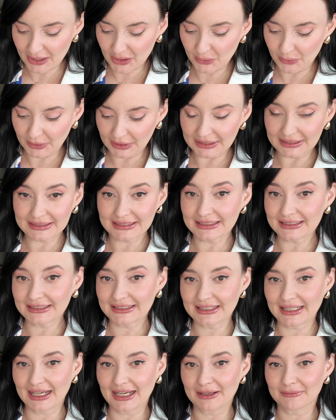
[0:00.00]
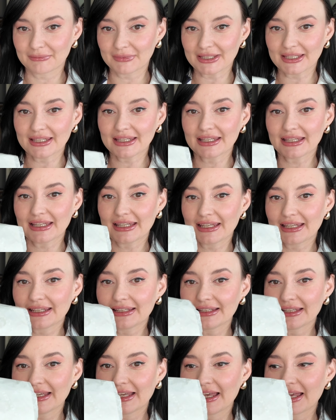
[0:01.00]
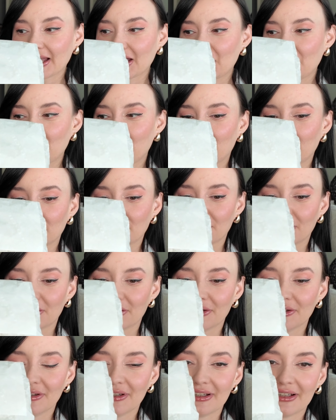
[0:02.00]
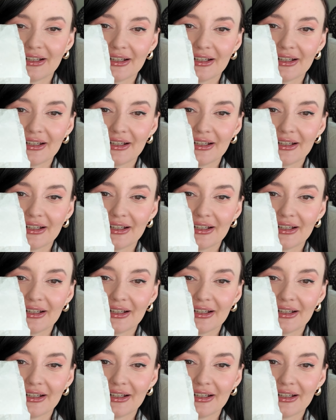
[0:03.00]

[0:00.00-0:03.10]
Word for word: Quilted Tabby in a color.